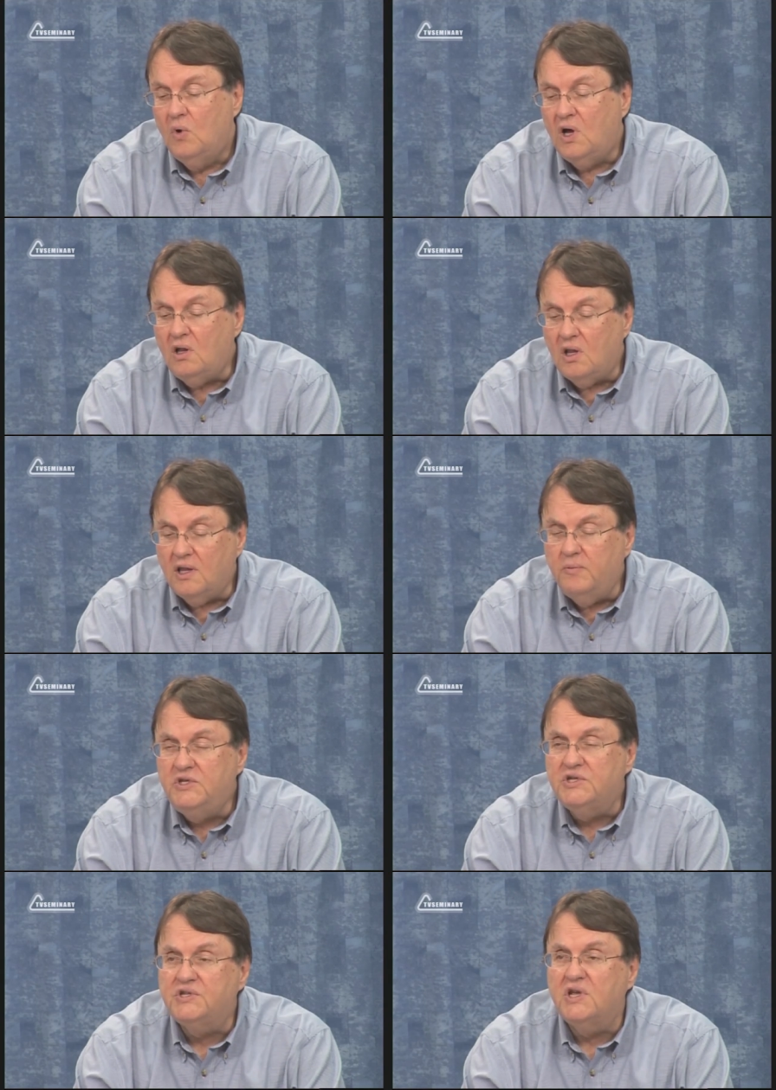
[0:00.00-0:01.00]
Well, let
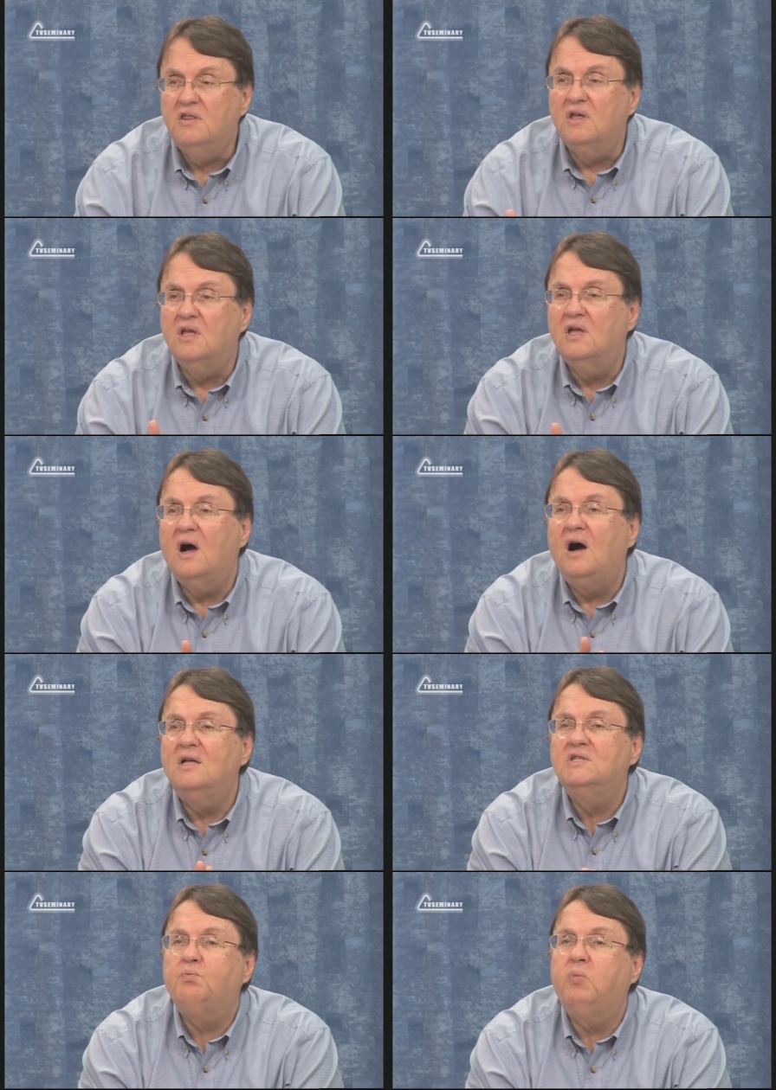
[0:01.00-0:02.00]
me just say that
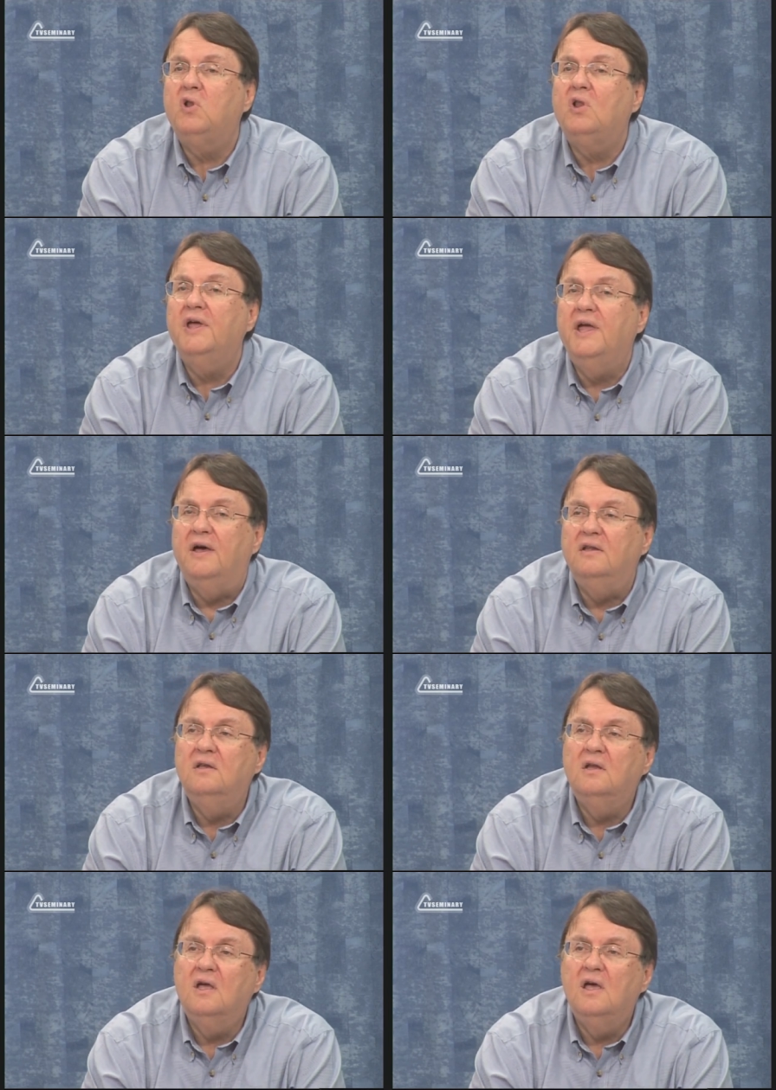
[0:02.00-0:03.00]
God's
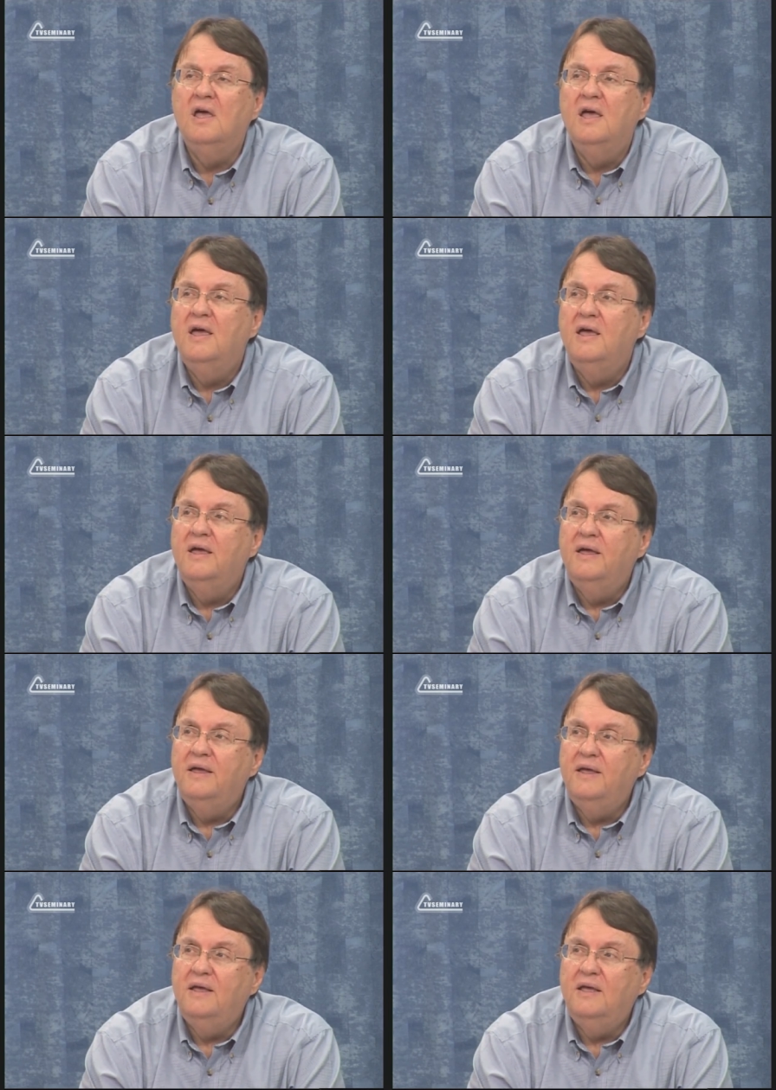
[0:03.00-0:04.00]
plan
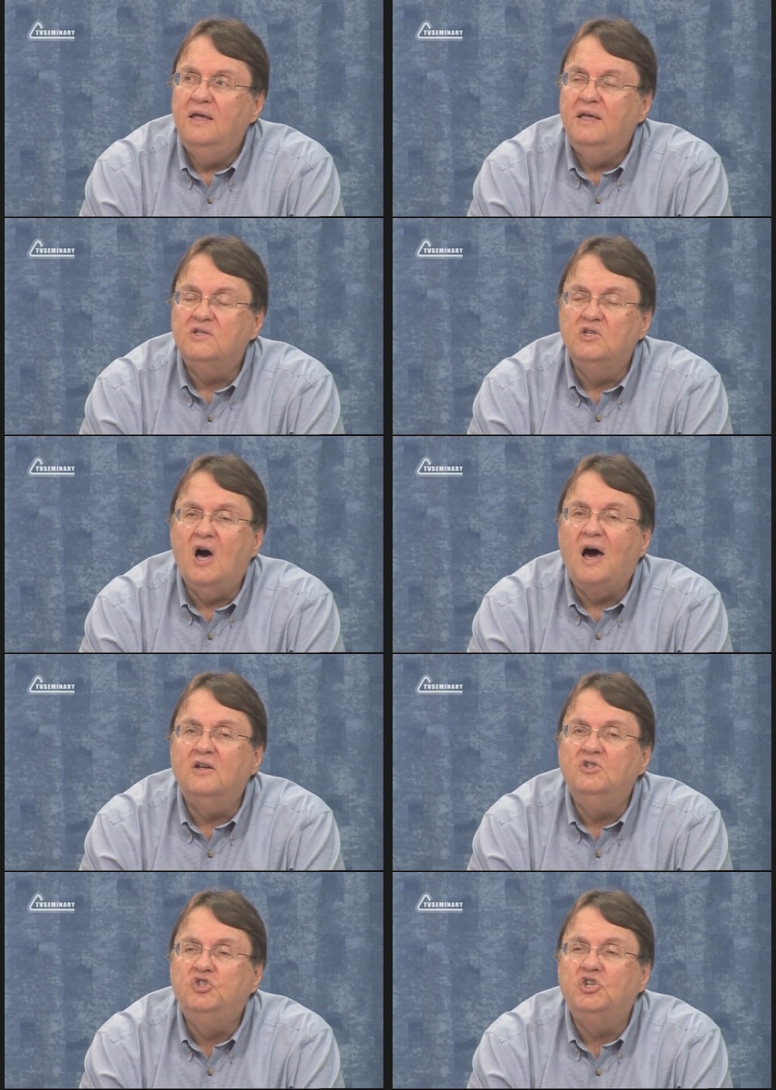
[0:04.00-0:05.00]
is
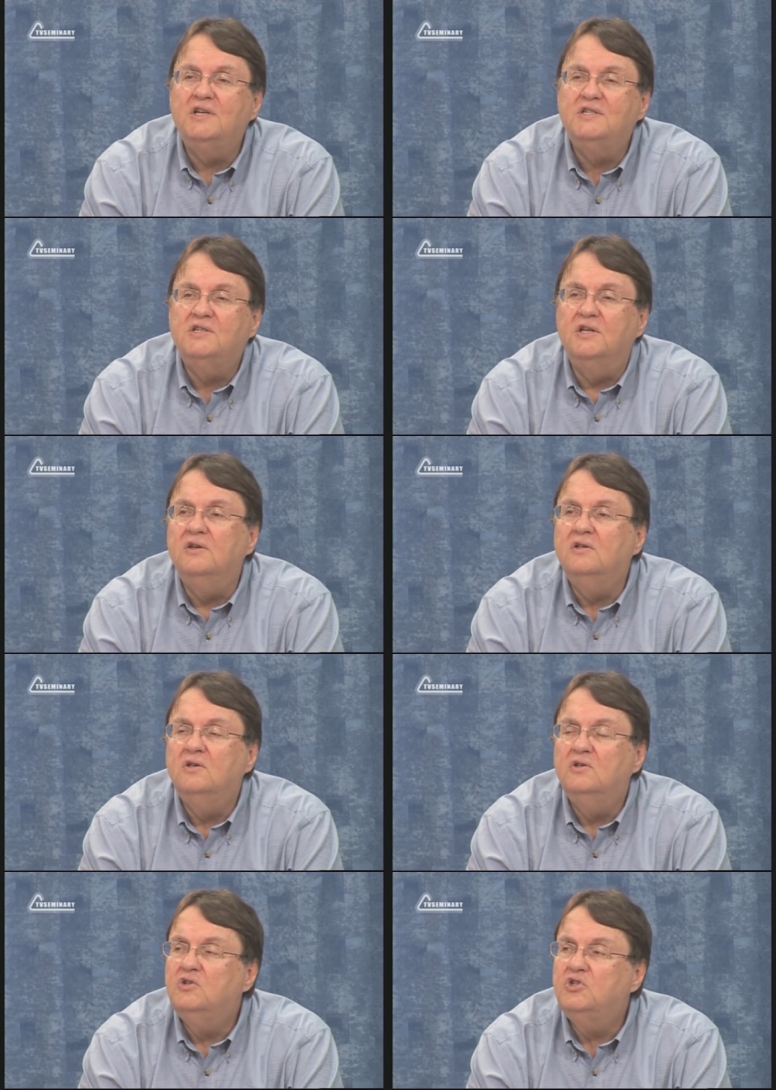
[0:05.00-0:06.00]
not
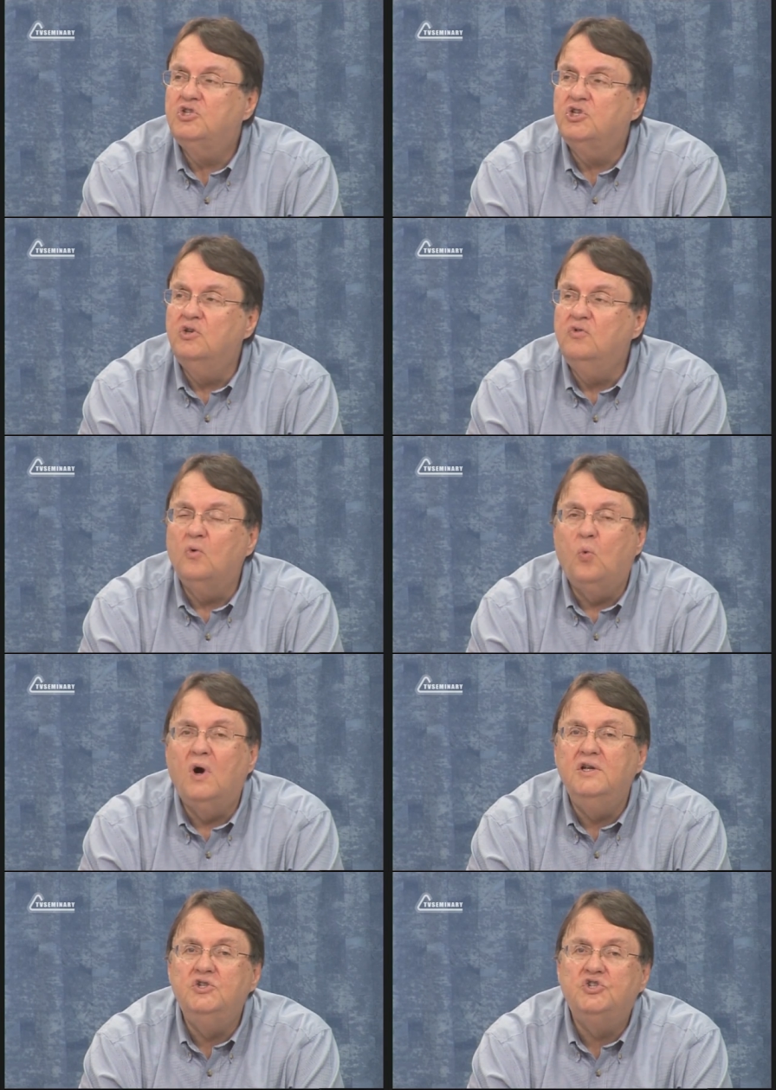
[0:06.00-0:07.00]
adjusted to the
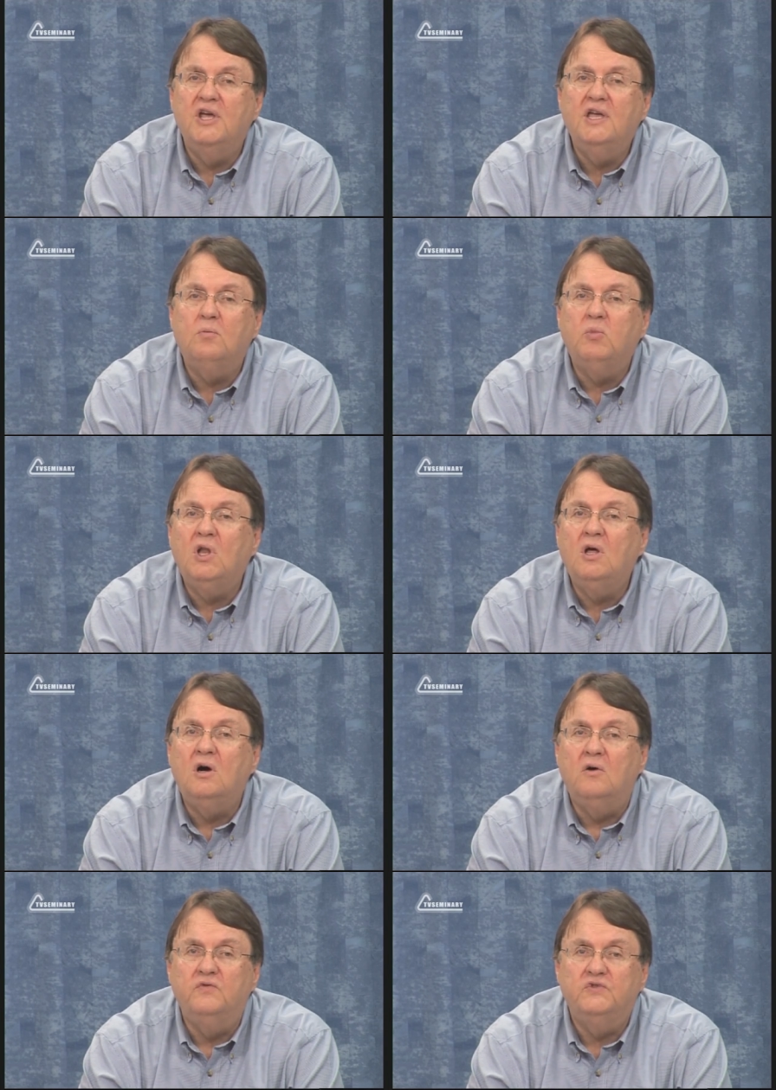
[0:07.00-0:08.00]
one Jacob
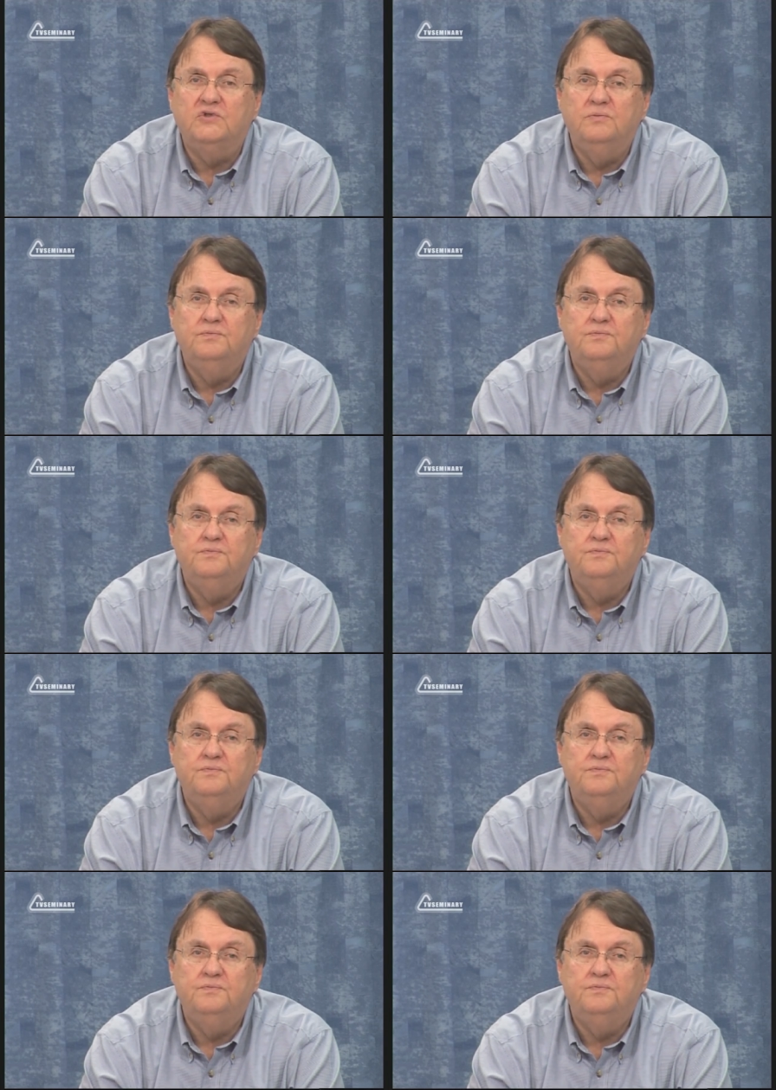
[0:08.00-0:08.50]
loves.